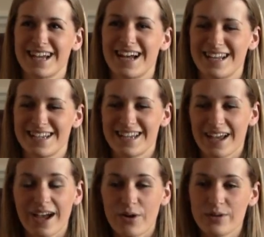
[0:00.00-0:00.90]
And
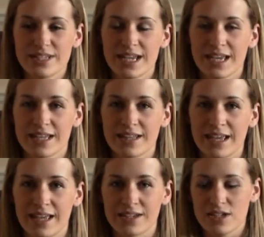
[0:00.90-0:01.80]
I always take it in
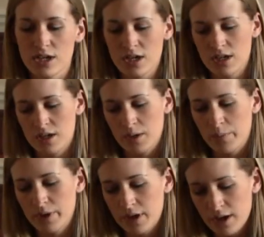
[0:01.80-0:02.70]
the end.
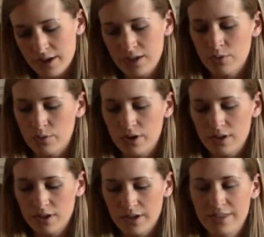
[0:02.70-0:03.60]
But,
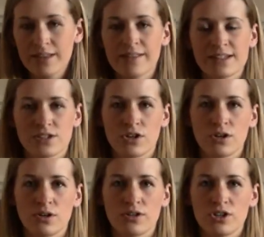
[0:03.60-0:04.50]
I think that's a
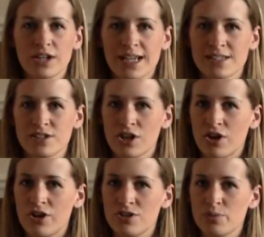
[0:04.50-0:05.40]
good lesson to
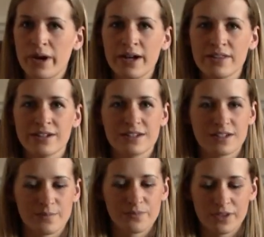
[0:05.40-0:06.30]
learn as well, that
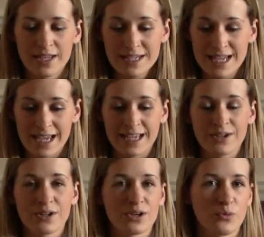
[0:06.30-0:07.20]
in
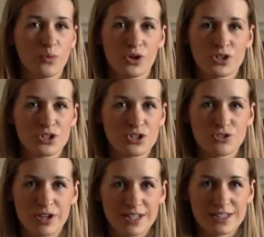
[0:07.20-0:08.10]
taking 1 or 2
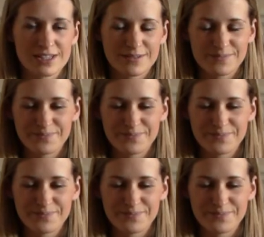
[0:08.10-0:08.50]
treats,